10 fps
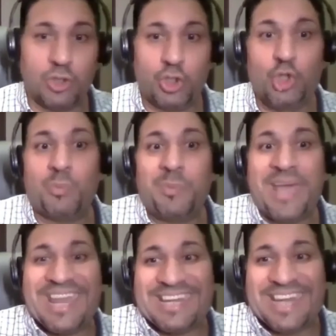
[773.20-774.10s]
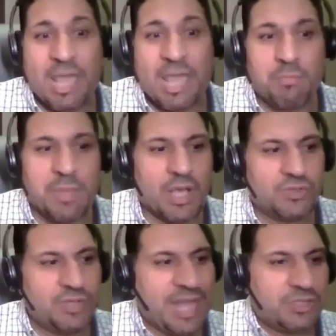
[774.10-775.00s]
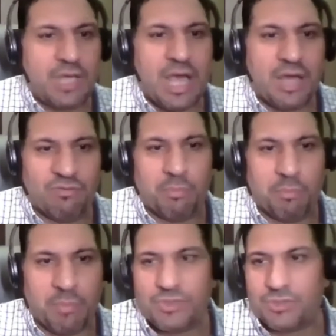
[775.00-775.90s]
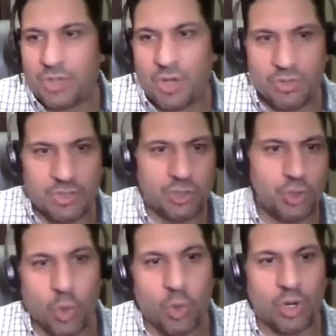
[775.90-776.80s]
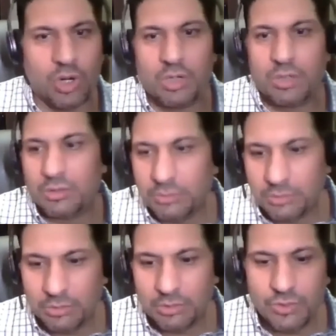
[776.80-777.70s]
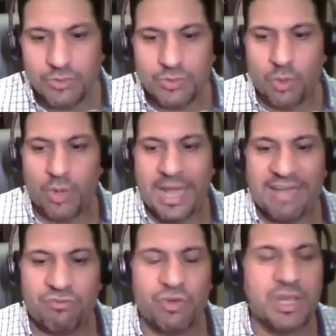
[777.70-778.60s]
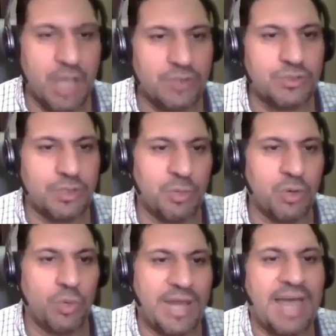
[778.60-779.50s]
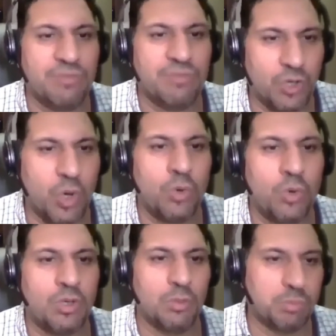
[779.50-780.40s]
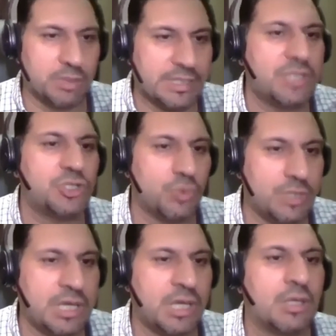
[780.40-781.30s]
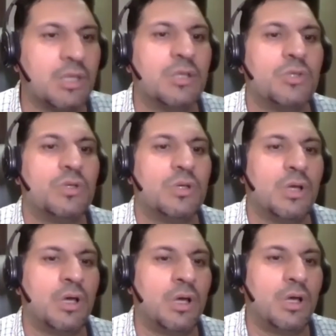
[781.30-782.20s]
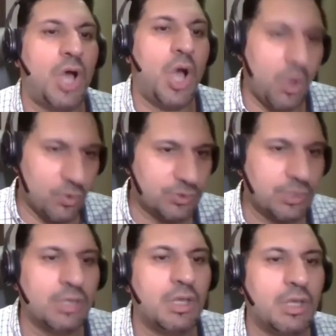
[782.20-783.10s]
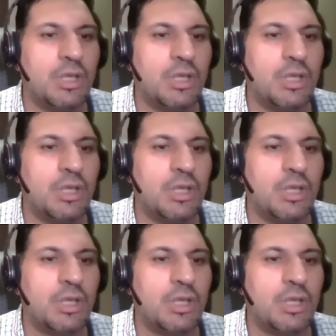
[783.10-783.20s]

domain name, because that's kind of a must on the door, so every customer would have their own complete, unique, hosted